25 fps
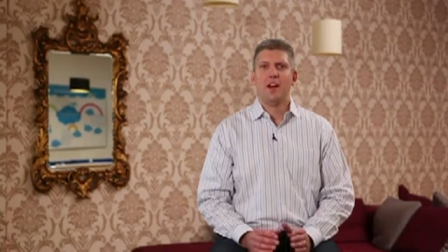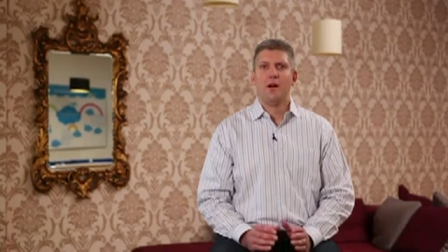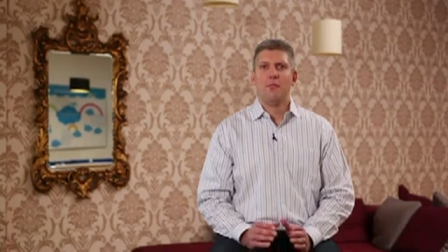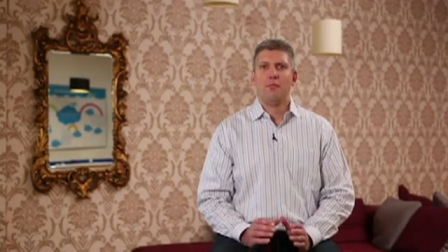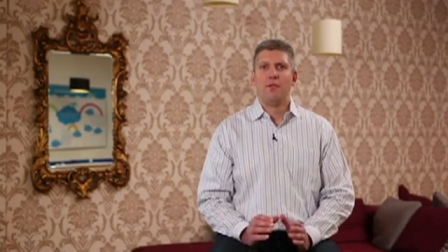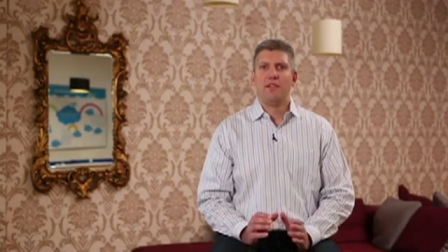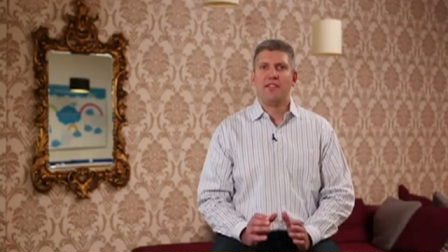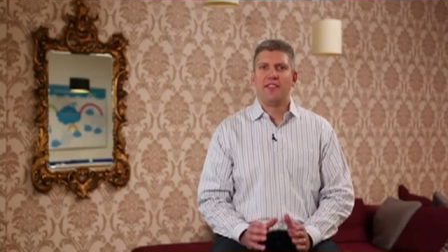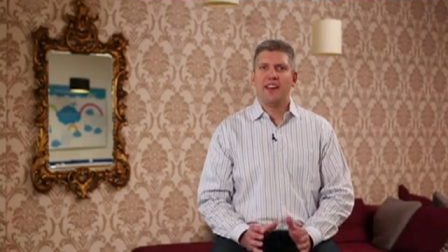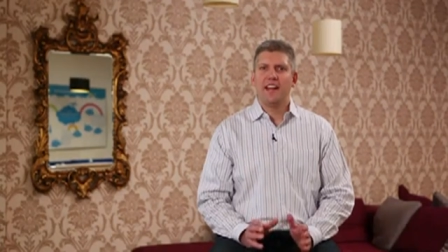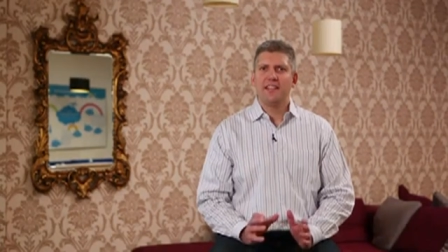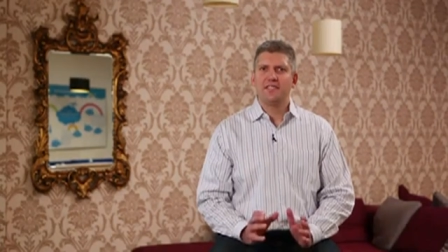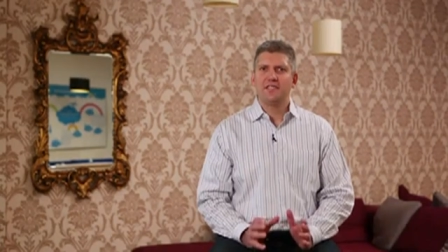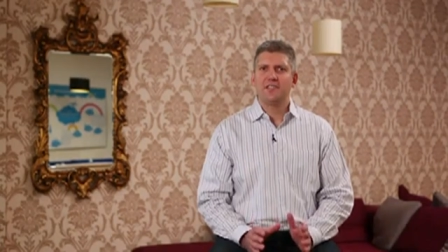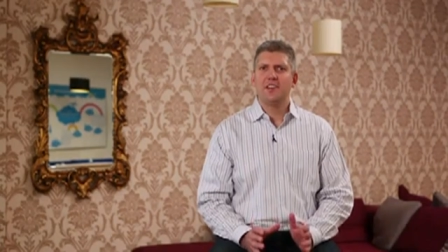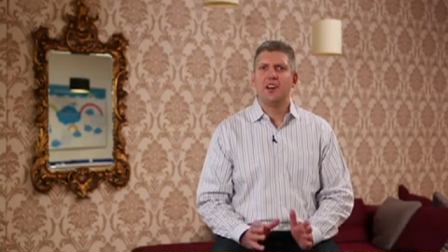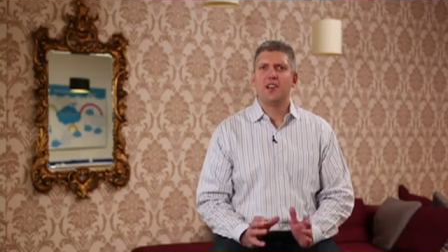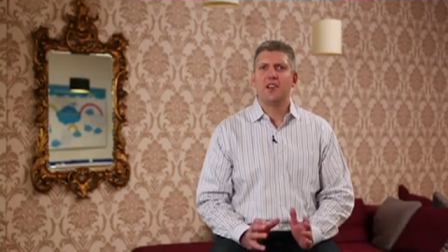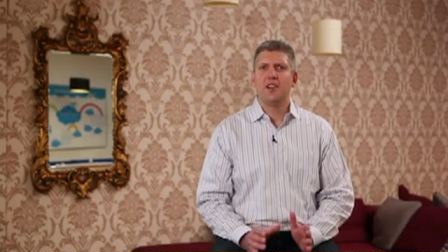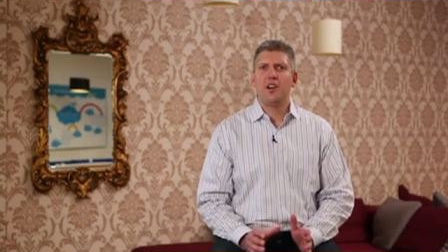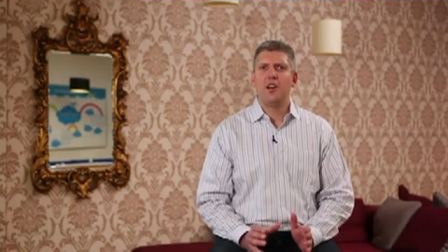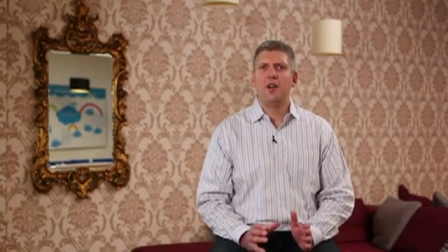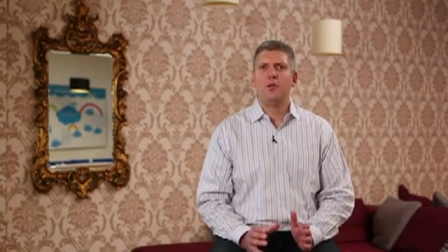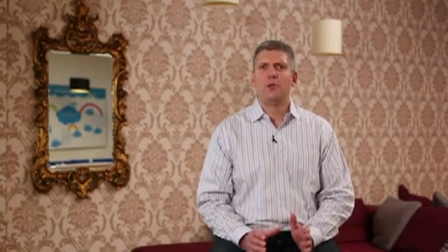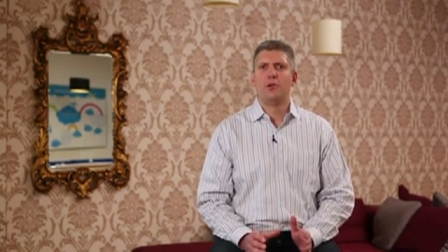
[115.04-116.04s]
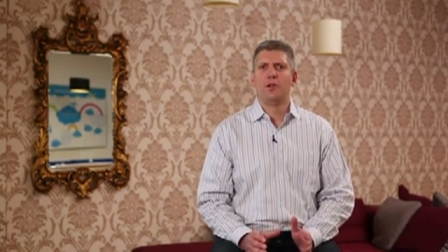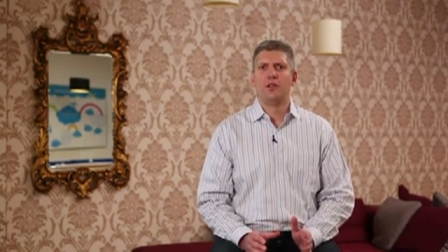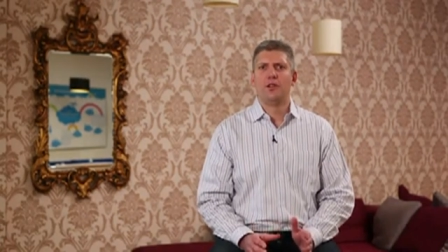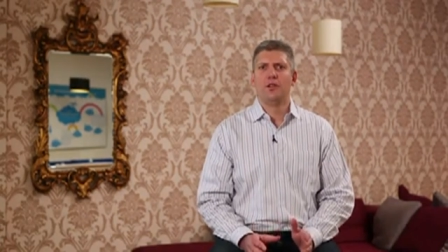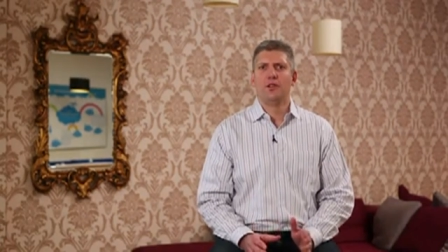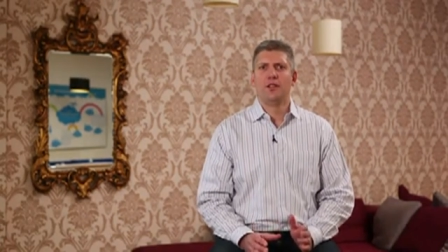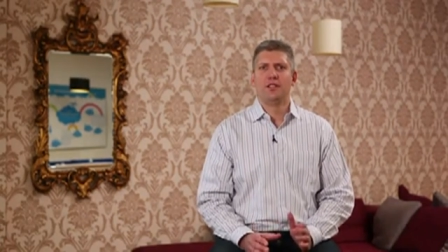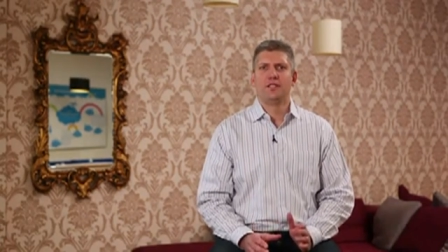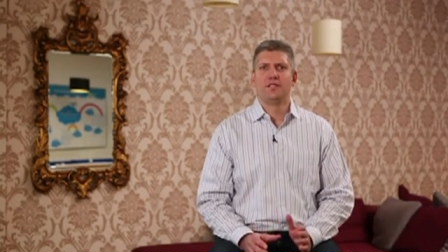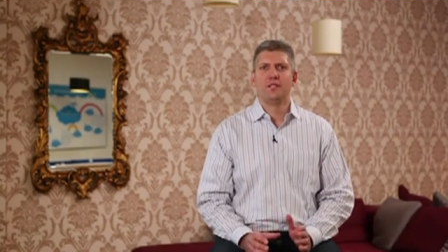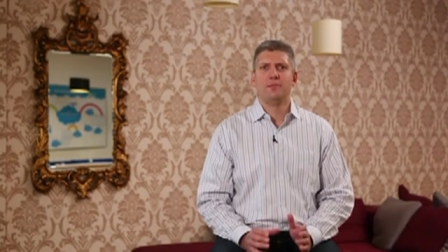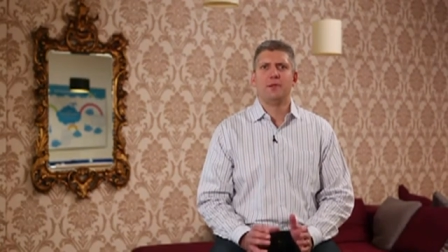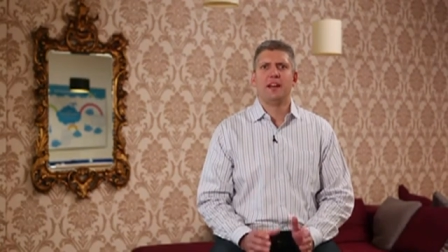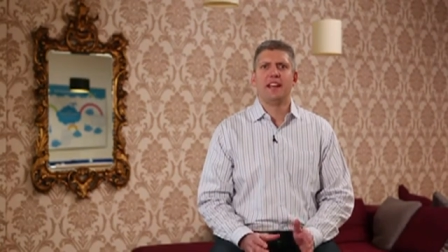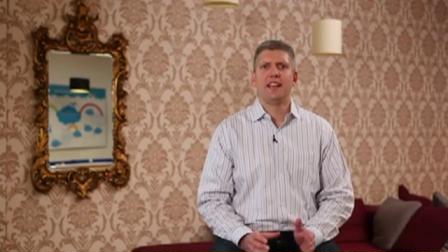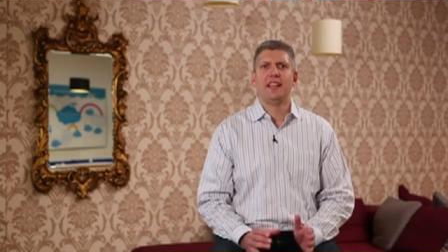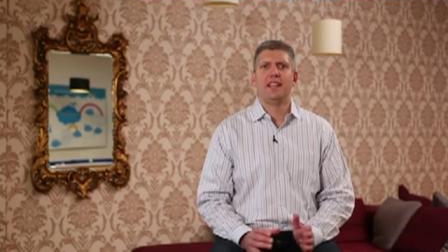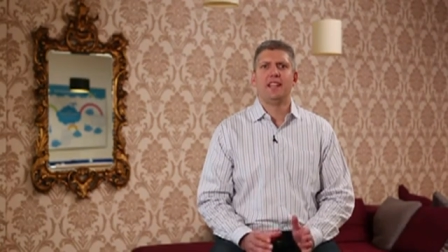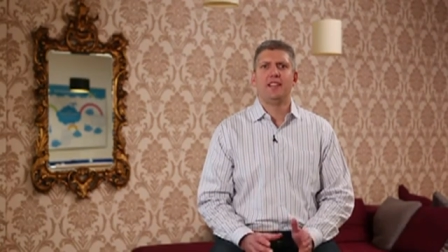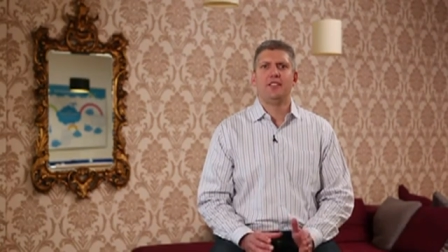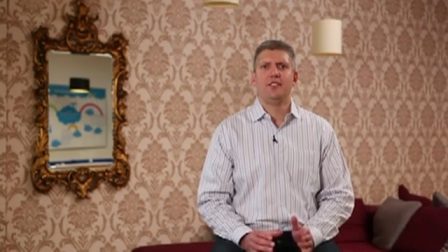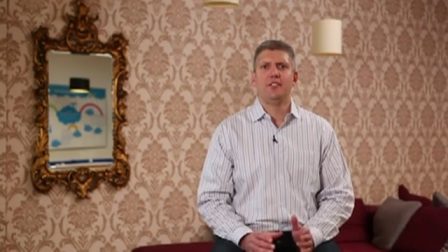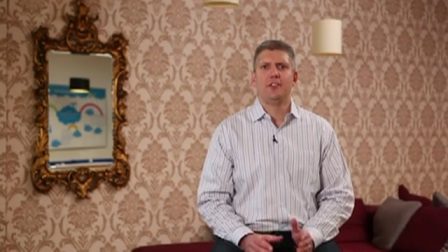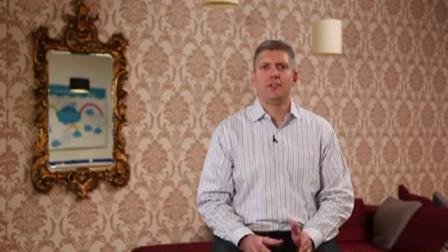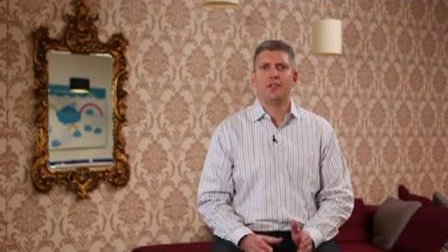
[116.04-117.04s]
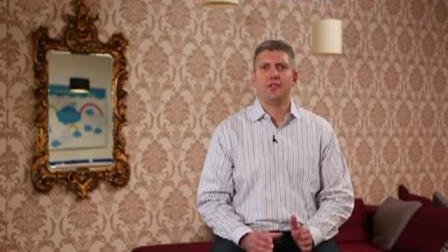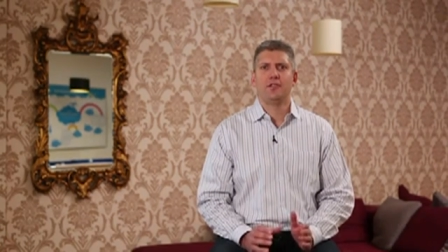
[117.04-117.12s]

But that's not all we're doing to make it easier